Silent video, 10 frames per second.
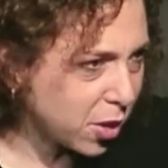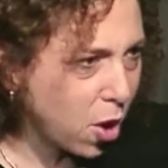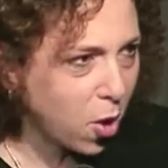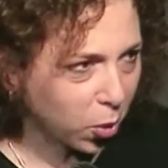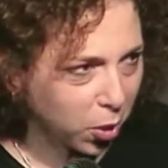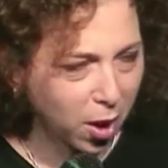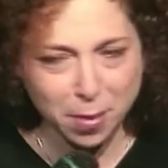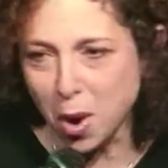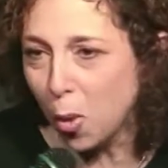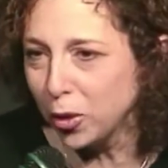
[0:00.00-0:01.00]
No, I'm
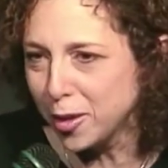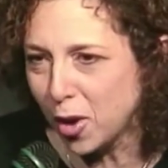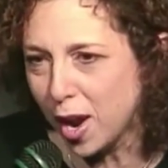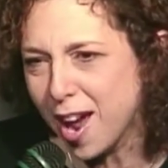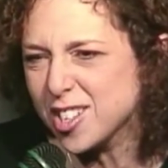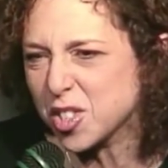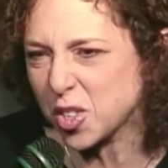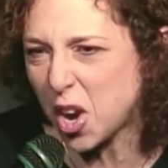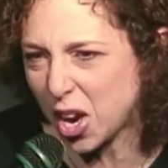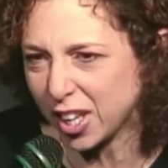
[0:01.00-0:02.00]
the only one. I
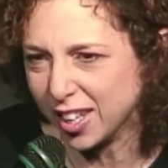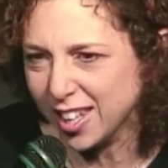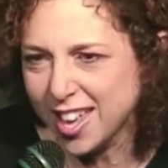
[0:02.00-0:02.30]
suck.